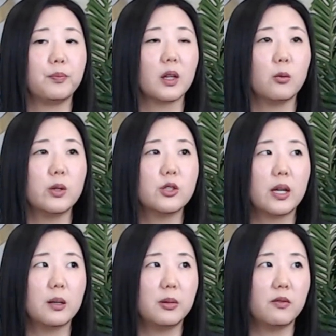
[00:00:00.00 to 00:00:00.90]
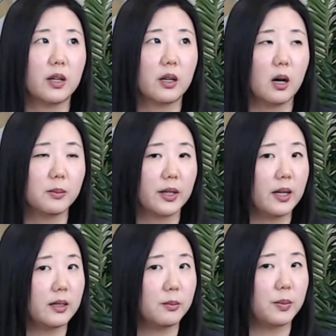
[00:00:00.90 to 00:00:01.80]
which can be very
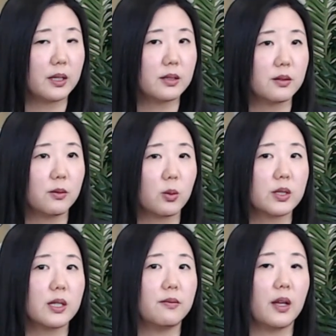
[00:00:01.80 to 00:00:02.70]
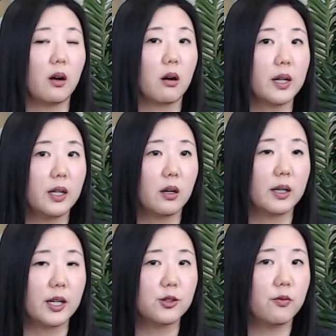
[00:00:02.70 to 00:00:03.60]
complicated because, of course, if they are here on
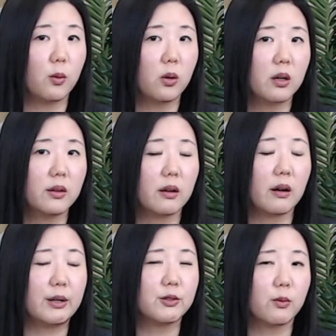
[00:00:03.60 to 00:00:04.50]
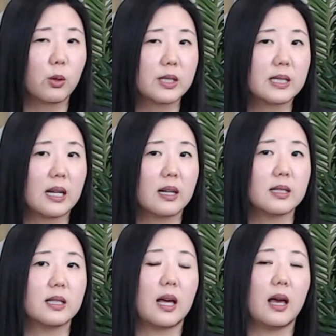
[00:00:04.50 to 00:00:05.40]
H4, their H4 status
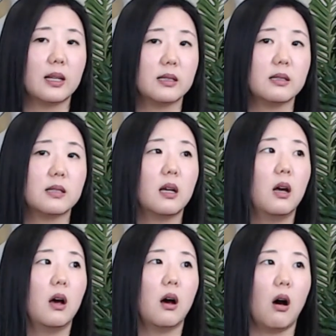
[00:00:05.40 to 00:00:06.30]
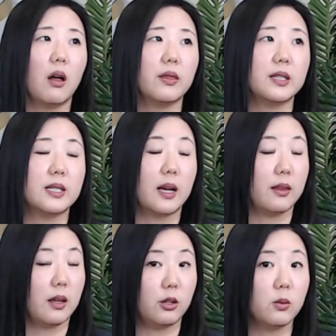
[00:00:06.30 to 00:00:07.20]
ends on the day
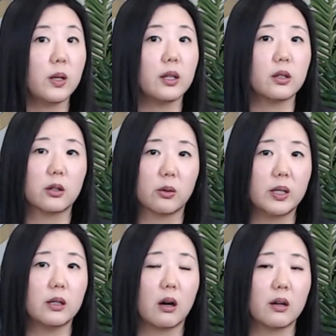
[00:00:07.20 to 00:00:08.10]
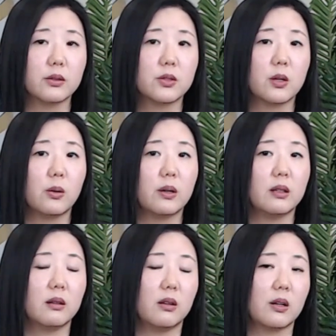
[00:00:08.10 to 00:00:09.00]
that you get your green card. So
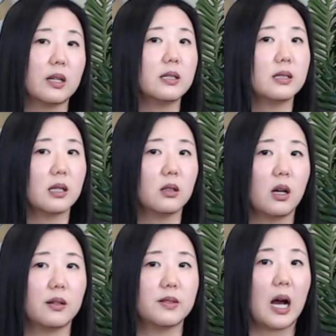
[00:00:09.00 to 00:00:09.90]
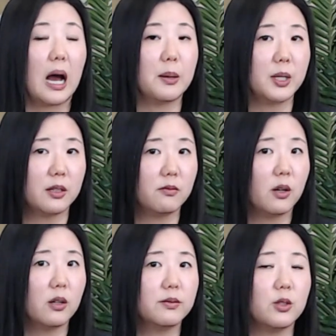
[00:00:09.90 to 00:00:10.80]
there is a lot of timing
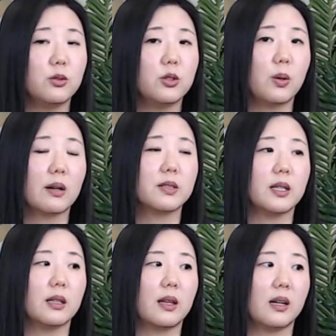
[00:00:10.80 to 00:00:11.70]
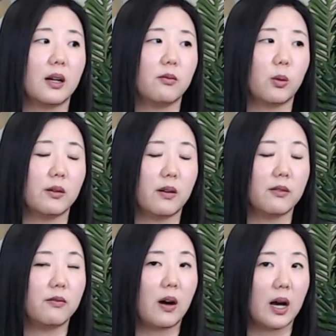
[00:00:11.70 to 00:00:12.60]
involved. You do have to get that I-485
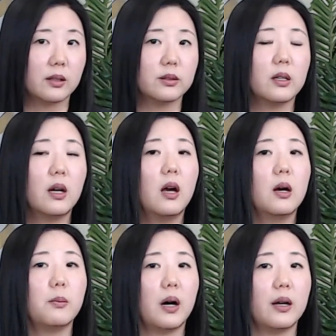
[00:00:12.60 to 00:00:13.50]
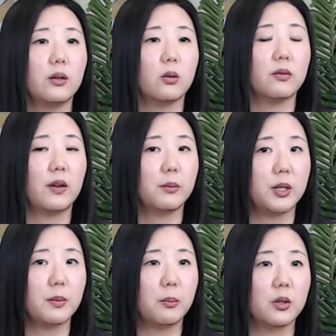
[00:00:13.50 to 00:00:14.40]
filed by your family
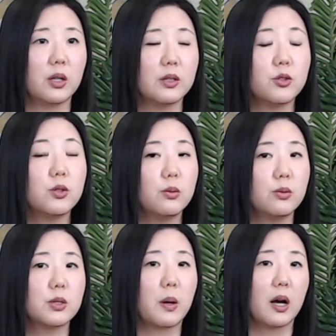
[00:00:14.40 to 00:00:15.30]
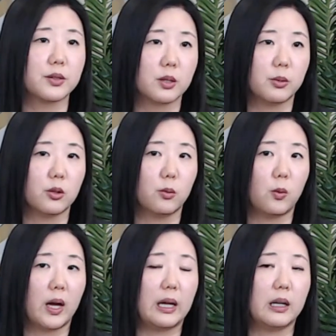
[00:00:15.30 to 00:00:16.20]
member as soon as possible
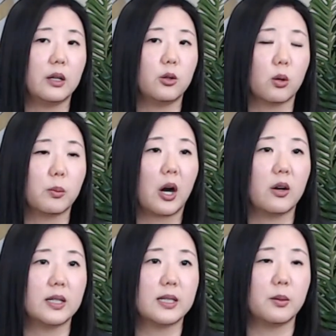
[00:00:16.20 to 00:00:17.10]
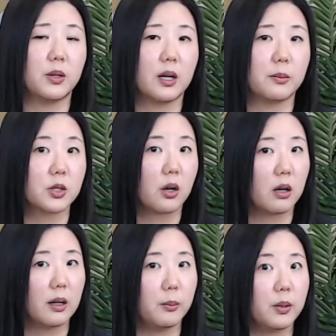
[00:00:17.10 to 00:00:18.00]
when your priority date becomes
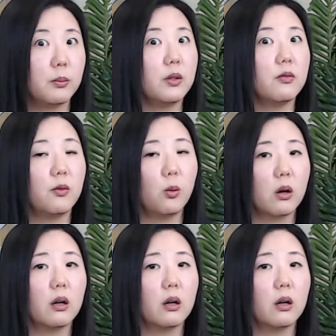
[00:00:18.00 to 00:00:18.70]
current, but before